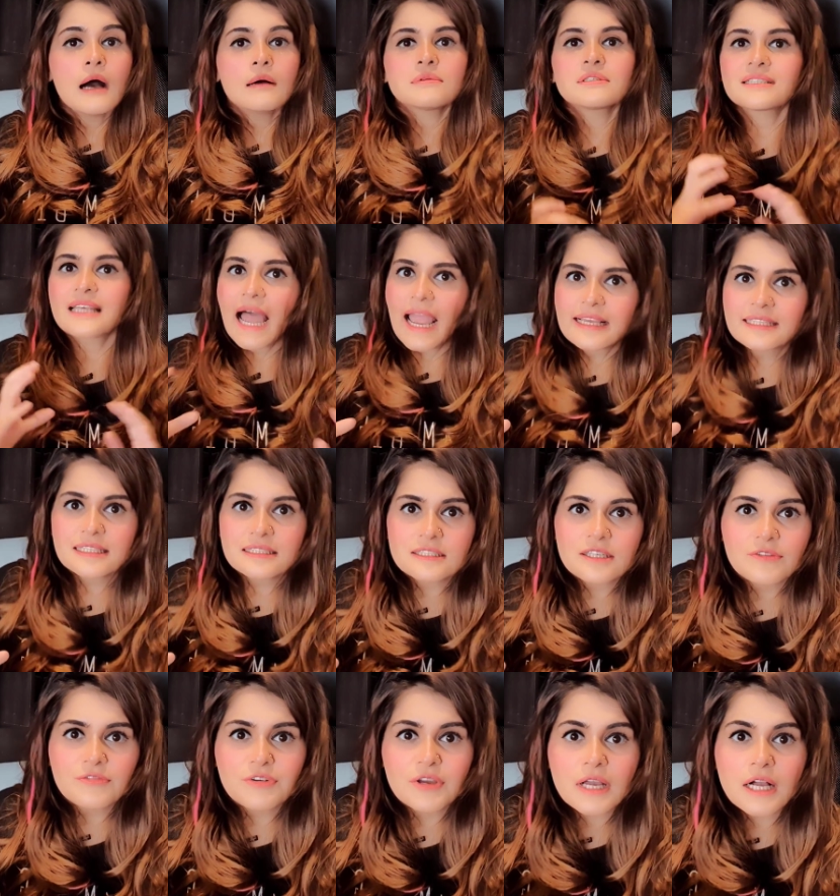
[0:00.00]
Size is
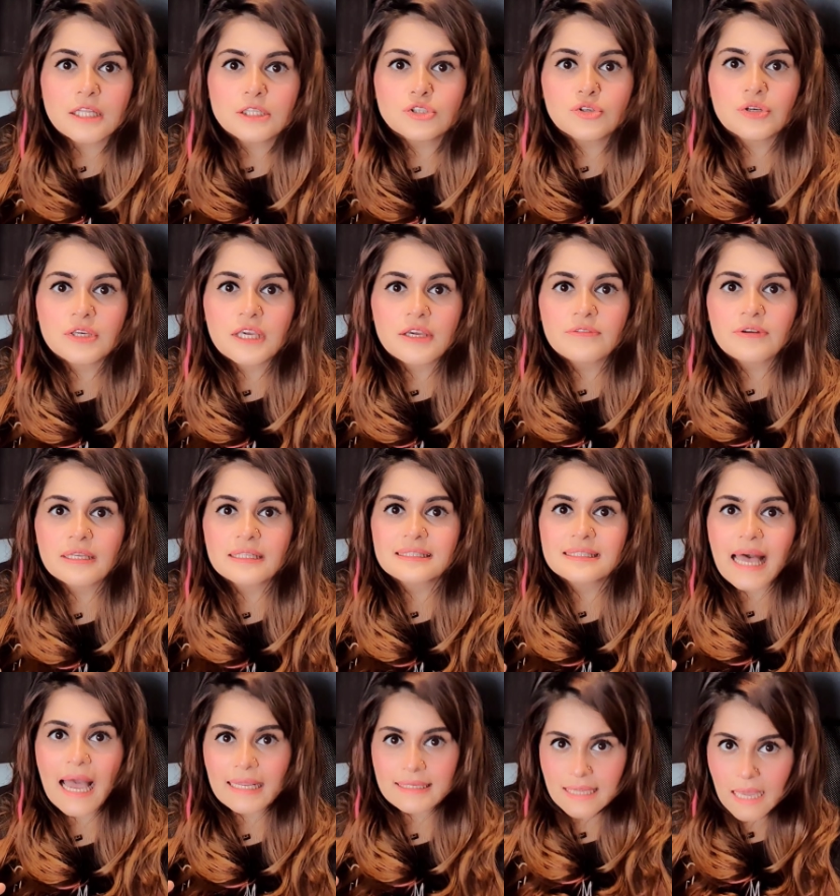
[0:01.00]
difficult to give
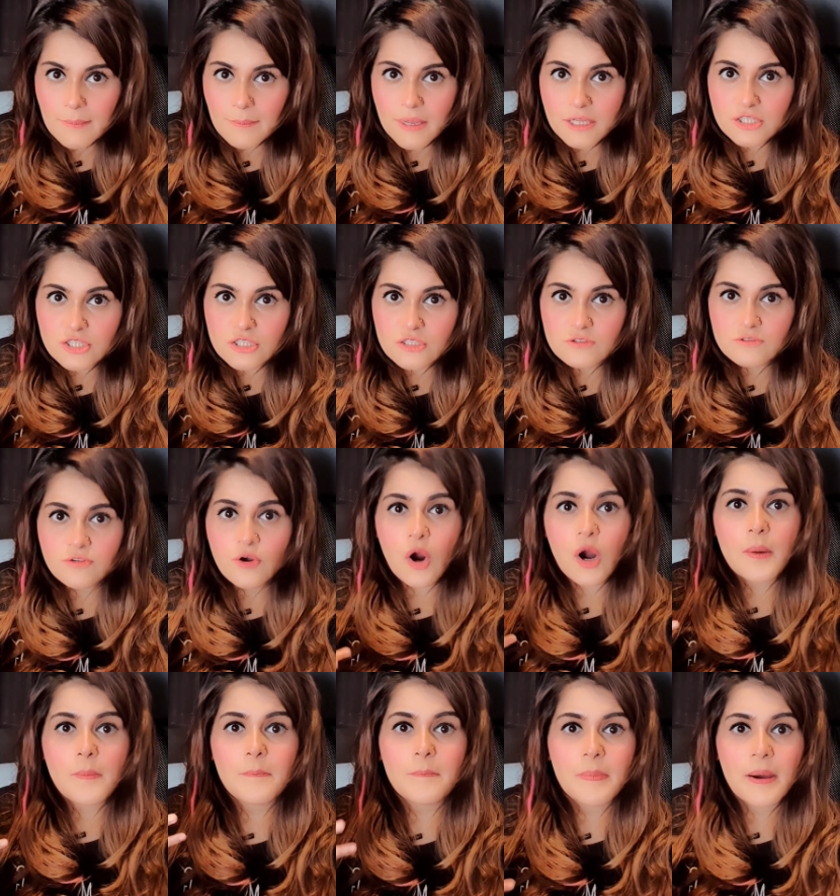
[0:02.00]
exact dimensions
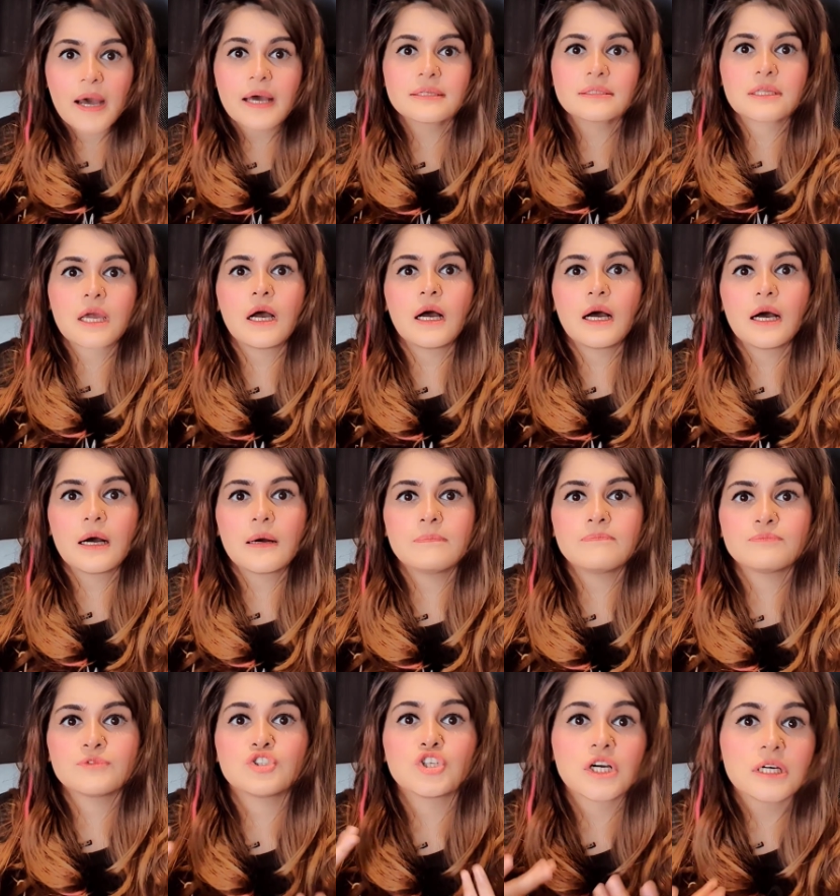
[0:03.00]
for, but
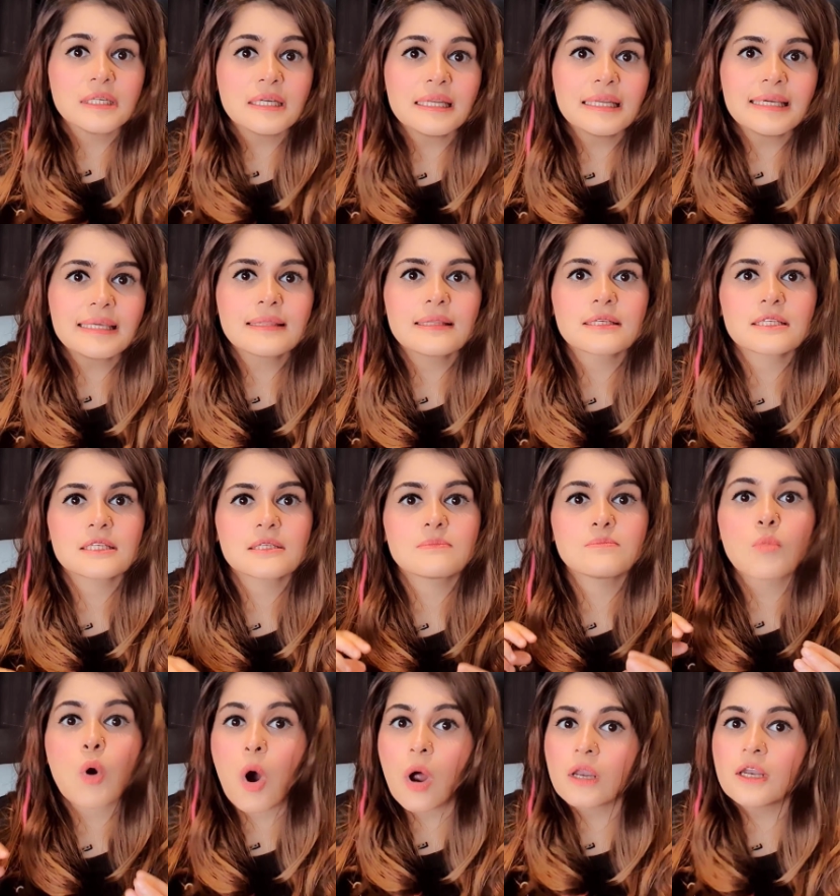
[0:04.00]
generally the
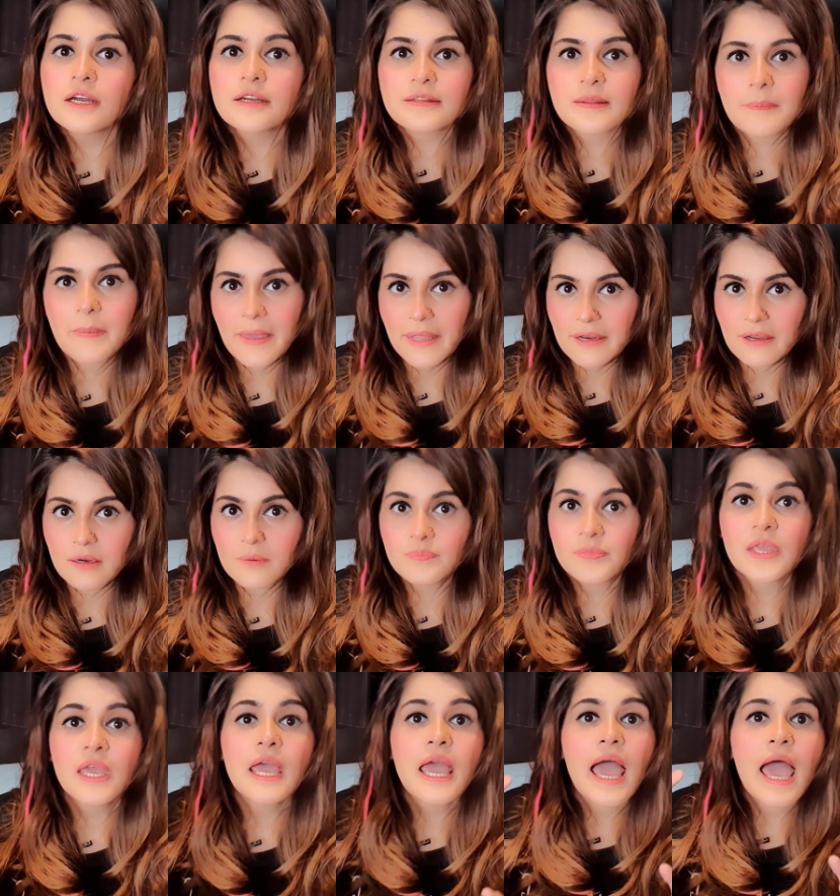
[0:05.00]
smaller the better.
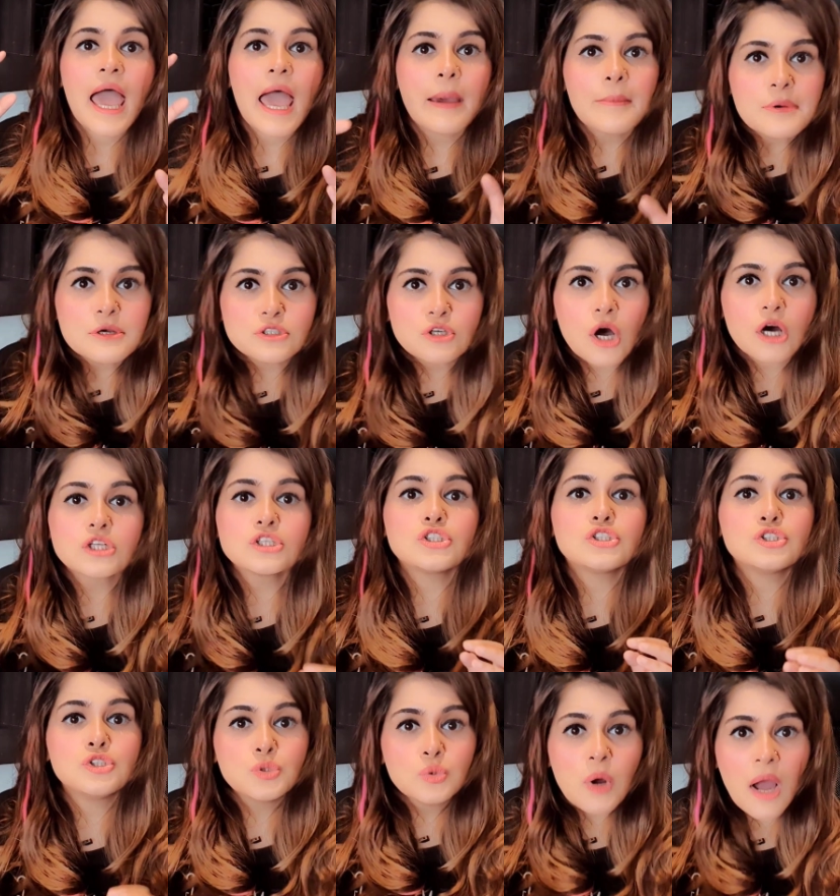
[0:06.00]

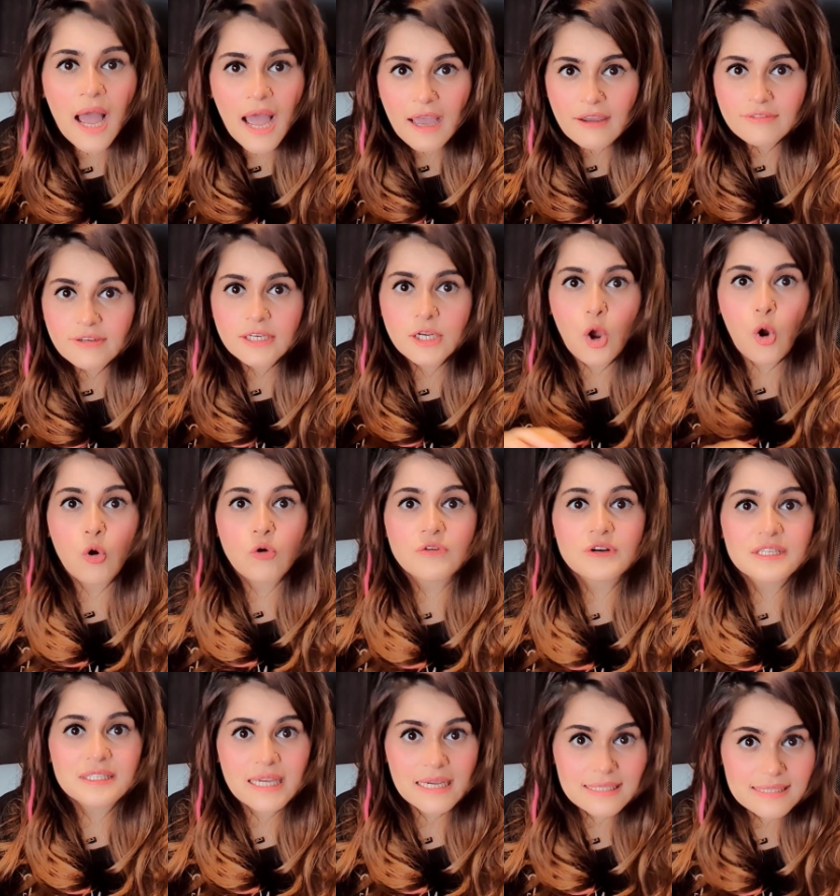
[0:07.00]
Amazon do have an
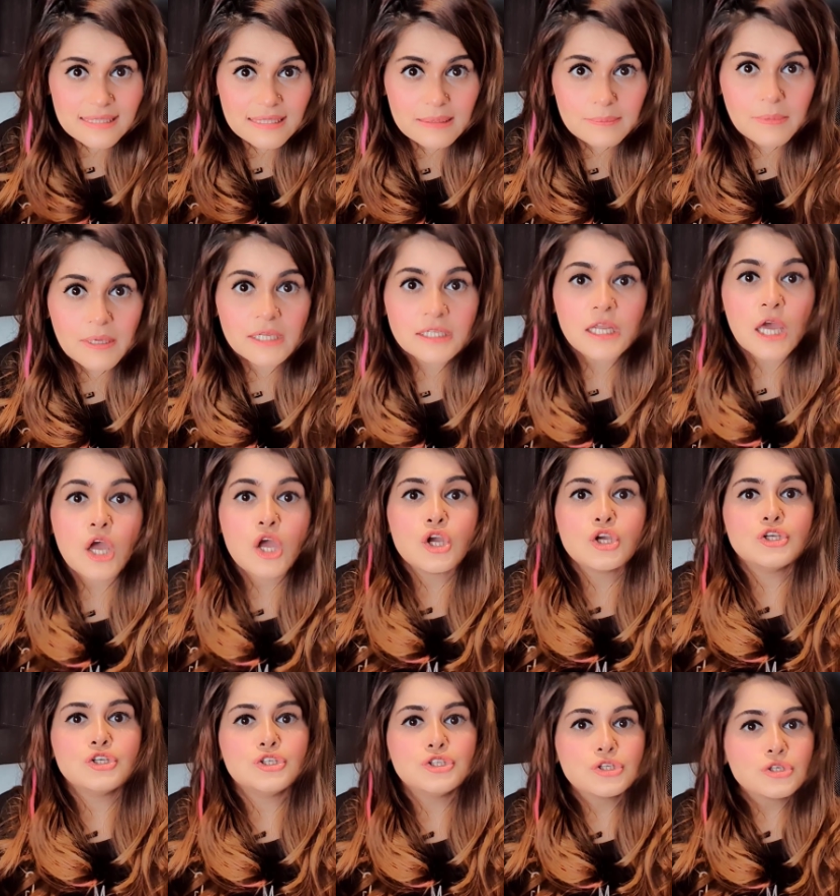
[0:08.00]
oversize limit.
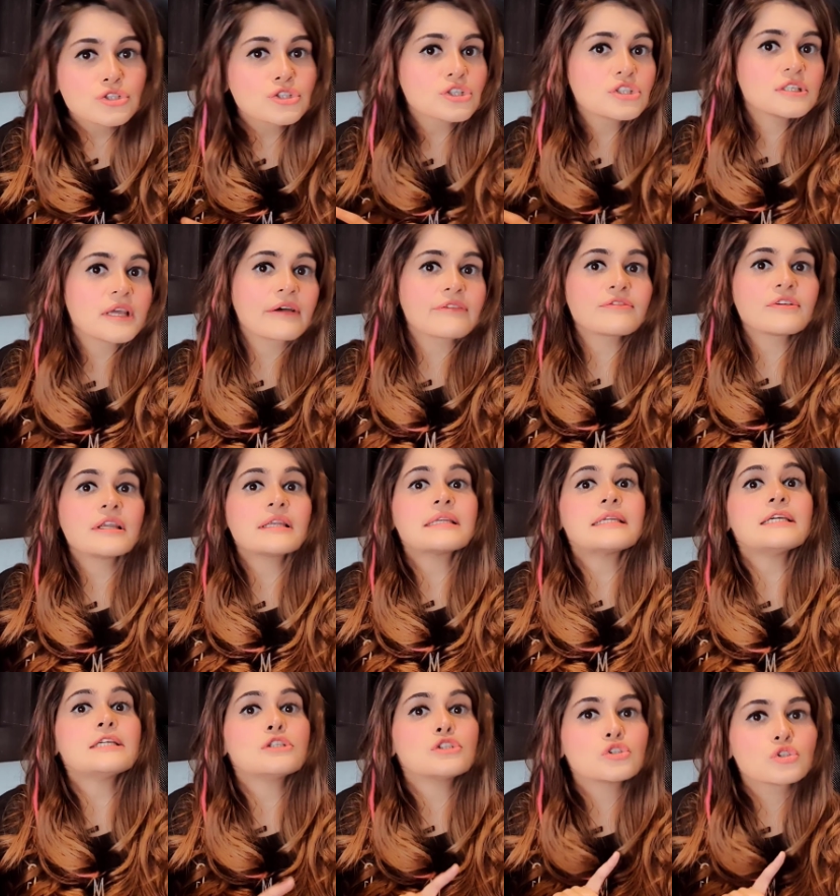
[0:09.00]
You should
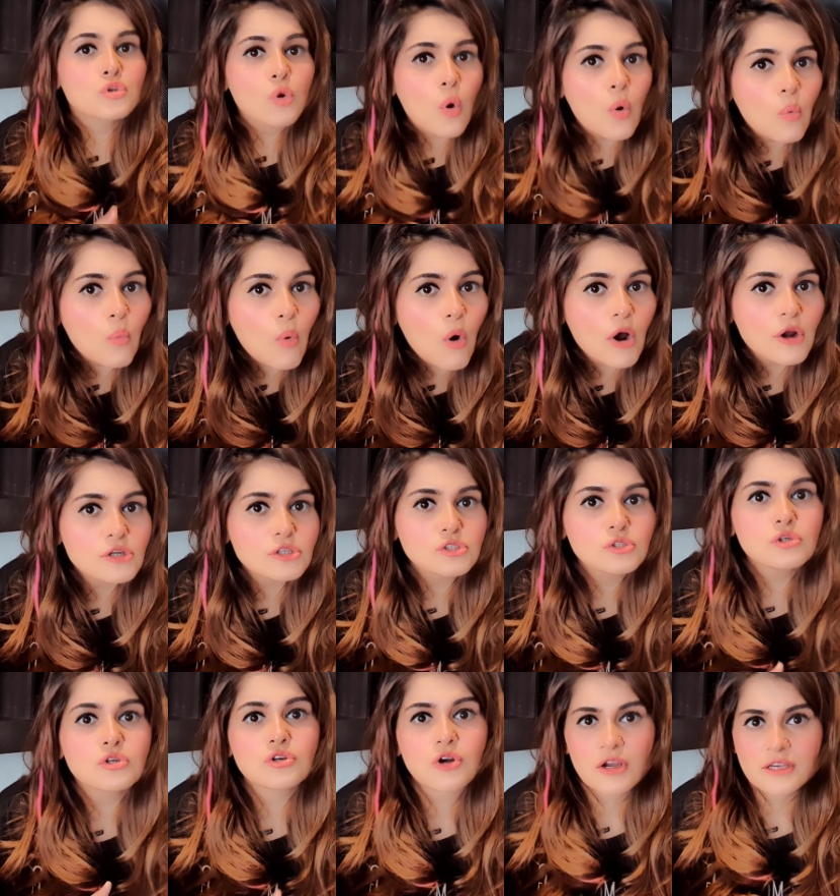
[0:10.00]
definitely don't want
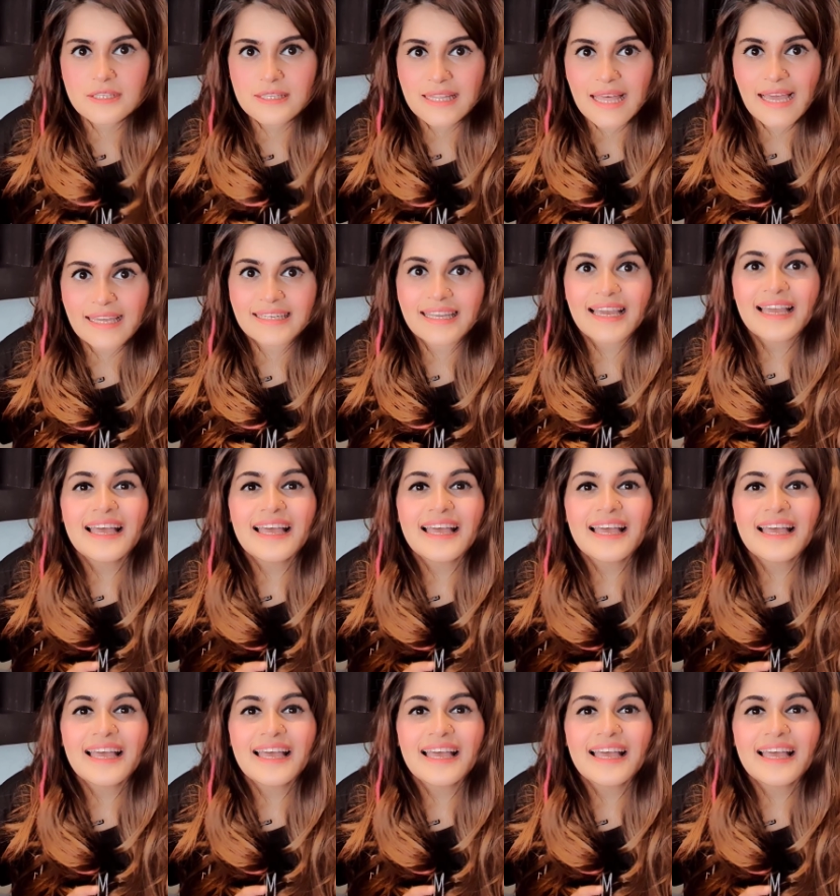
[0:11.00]
to cross that.